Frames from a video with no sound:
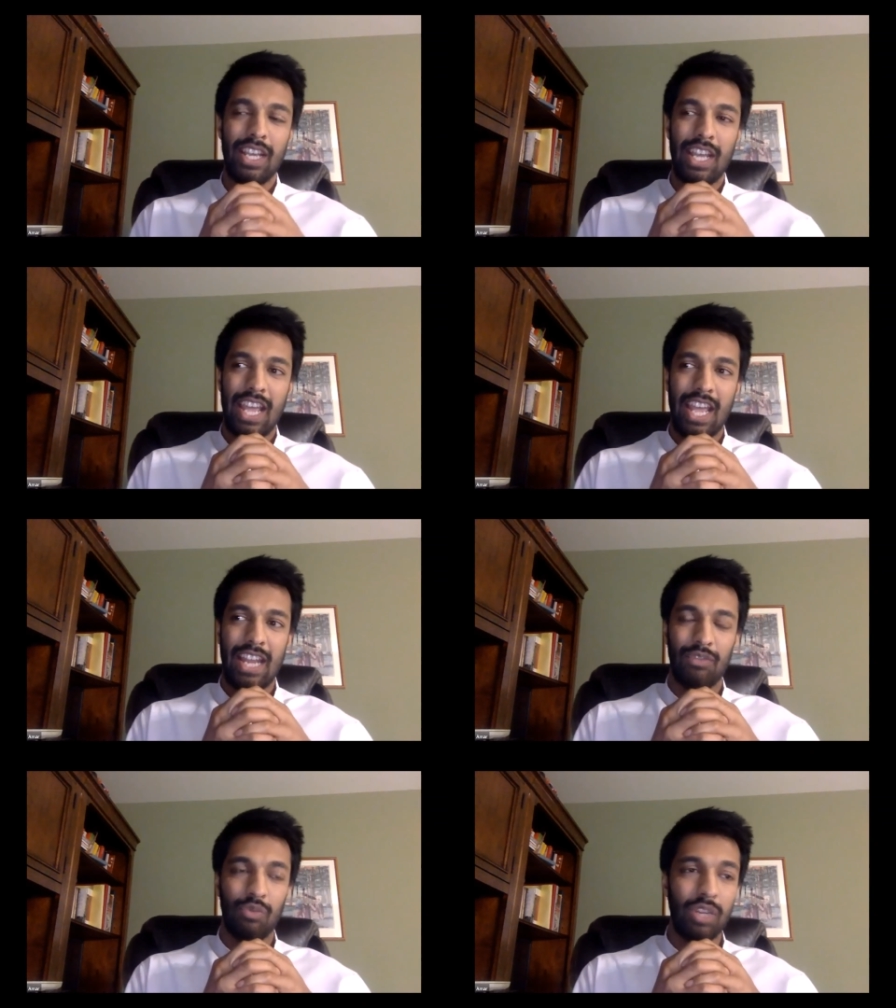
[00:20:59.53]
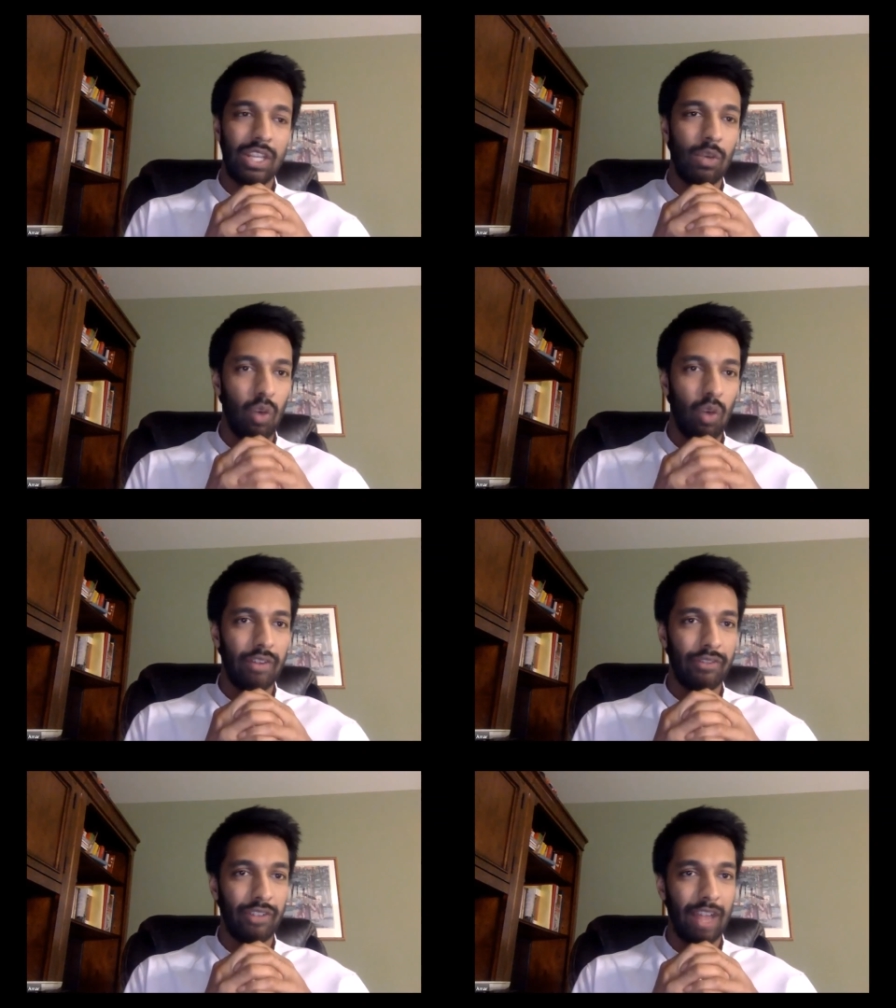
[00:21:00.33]
and it's really a
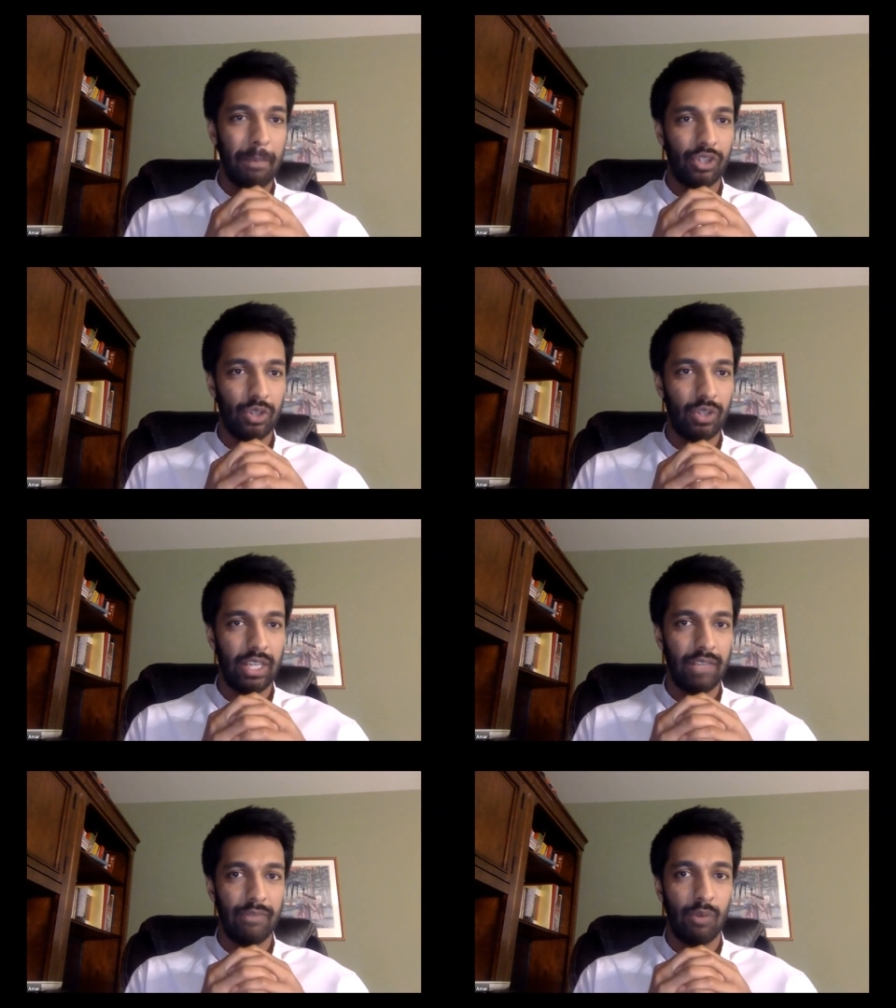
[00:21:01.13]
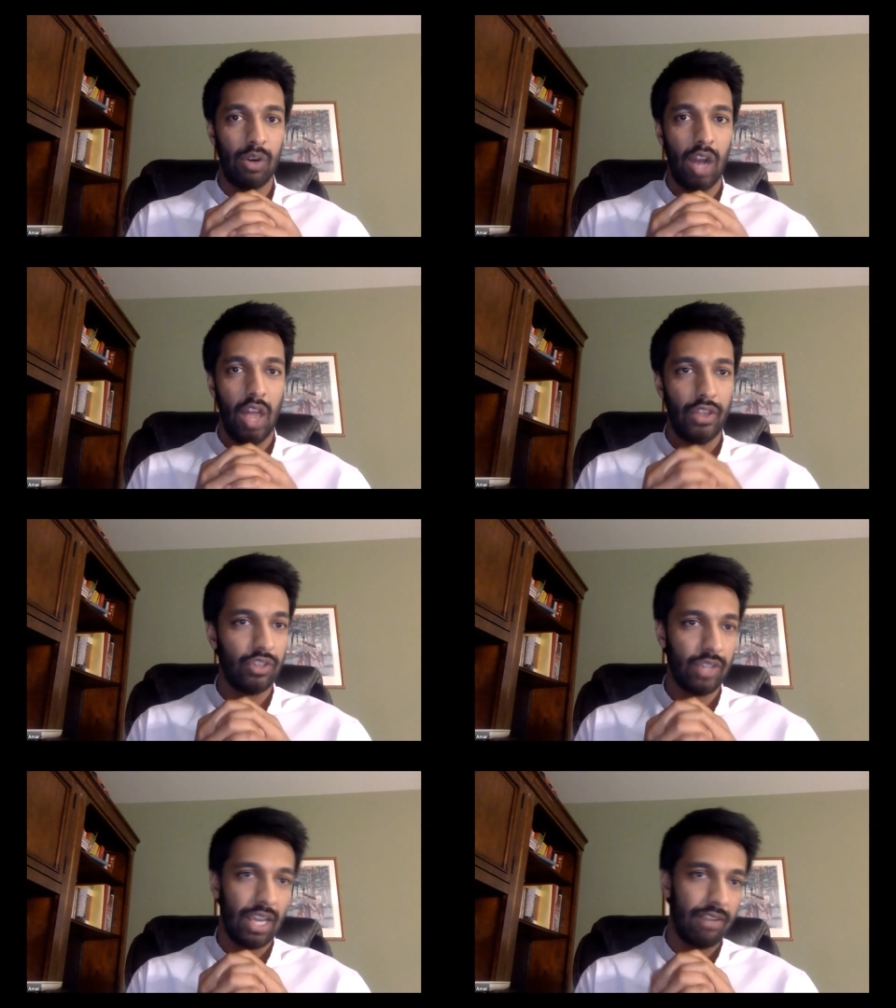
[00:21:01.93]
wonderful opportunity for others
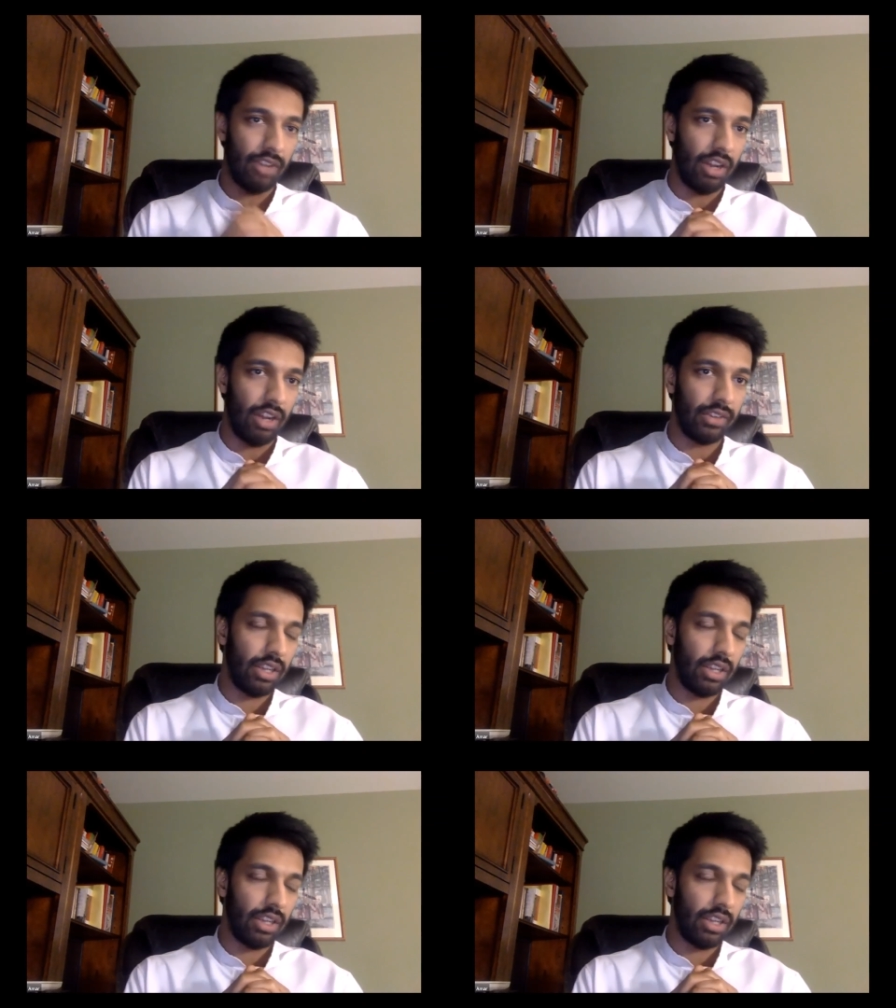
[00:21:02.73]
to get involved.